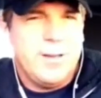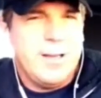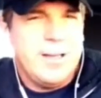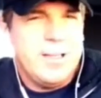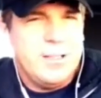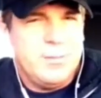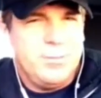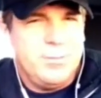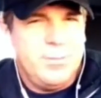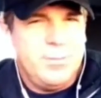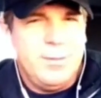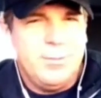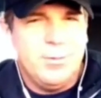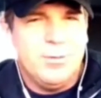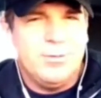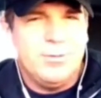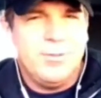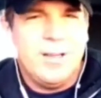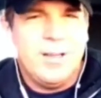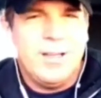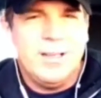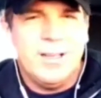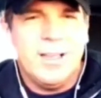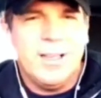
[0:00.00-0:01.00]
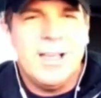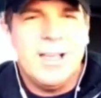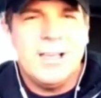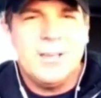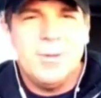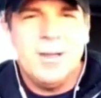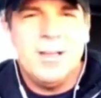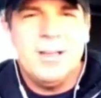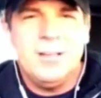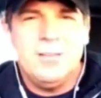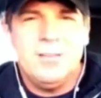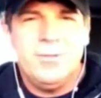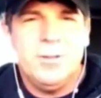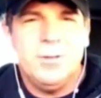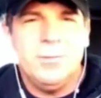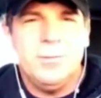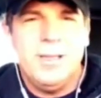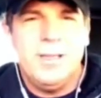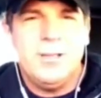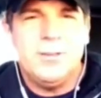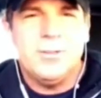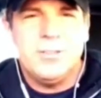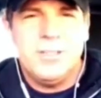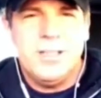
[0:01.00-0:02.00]
Find the people, find like-minded
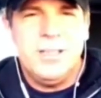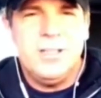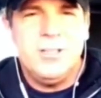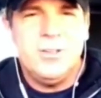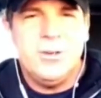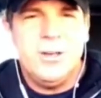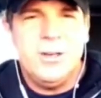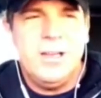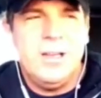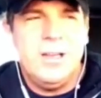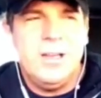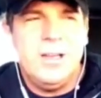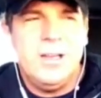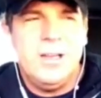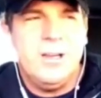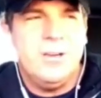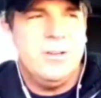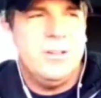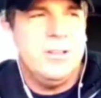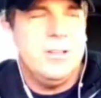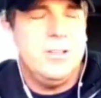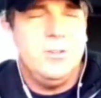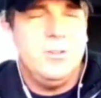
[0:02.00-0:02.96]
filmmakers in your area.